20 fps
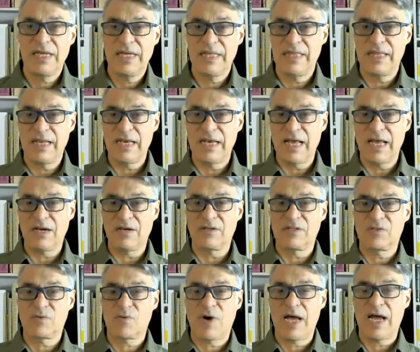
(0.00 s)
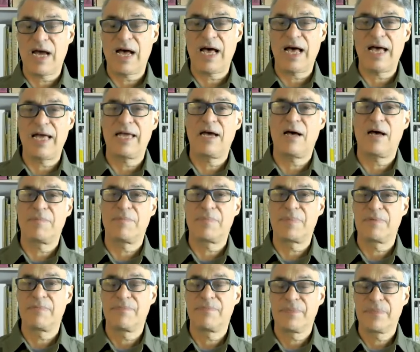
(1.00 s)
in the lungs, quite high up.
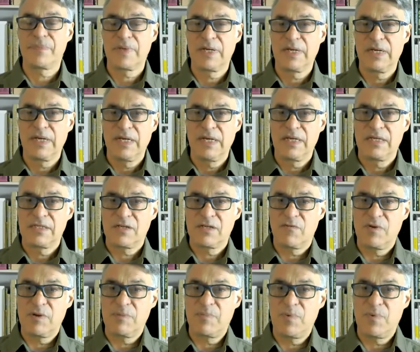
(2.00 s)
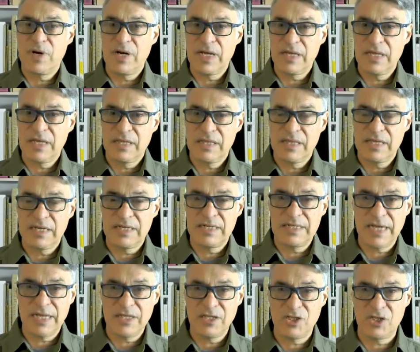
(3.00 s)
So if we bring the
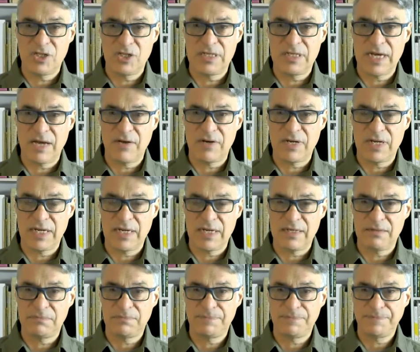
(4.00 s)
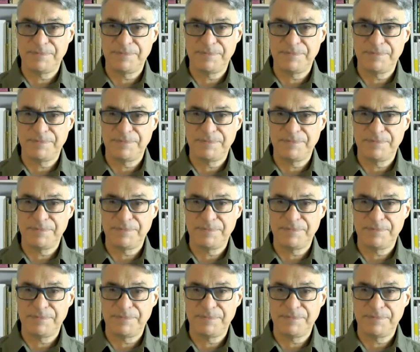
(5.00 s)
attention down here,